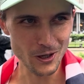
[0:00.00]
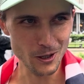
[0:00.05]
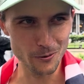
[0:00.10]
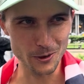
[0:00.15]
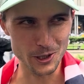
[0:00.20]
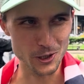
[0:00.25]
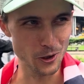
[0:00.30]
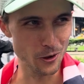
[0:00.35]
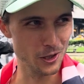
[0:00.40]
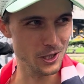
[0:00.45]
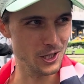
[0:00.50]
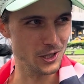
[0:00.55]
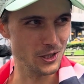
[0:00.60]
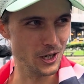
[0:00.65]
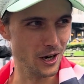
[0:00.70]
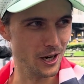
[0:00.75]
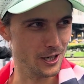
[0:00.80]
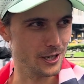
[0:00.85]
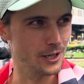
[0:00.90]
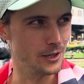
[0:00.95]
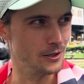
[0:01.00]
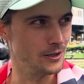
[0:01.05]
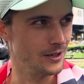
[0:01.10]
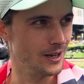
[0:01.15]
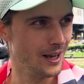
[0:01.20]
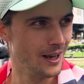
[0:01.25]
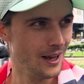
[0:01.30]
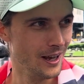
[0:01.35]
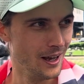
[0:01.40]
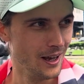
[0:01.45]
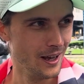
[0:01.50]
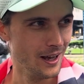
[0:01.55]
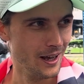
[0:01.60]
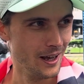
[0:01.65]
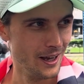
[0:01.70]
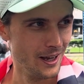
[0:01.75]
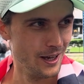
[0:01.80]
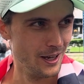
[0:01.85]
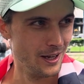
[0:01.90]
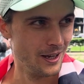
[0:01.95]
with George and Josh, who
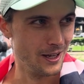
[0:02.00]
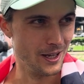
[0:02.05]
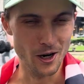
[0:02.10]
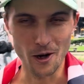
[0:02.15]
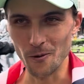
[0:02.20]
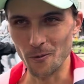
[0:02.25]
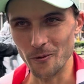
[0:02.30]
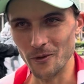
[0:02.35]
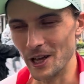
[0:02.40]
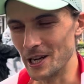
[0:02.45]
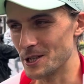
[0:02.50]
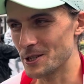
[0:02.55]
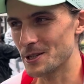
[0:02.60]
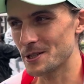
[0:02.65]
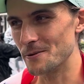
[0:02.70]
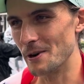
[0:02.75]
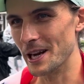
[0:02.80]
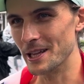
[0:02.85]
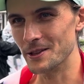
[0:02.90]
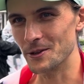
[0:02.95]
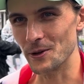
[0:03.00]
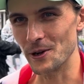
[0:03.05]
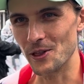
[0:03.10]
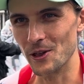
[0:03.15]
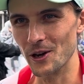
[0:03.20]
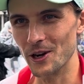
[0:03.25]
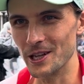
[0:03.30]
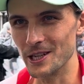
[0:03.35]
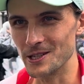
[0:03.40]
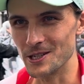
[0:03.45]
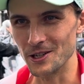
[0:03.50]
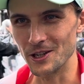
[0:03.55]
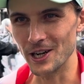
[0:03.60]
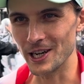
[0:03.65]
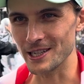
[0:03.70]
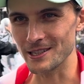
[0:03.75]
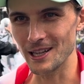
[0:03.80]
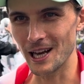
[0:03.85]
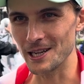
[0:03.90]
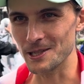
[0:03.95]
you know they just ran 3:30 in
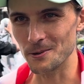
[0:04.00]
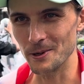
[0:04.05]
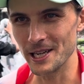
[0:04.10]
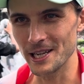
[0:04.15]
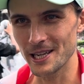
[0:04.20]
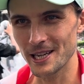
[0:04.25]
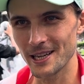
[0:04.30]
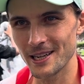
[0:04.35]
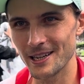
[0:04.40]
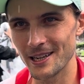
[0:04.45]
Zurich last week.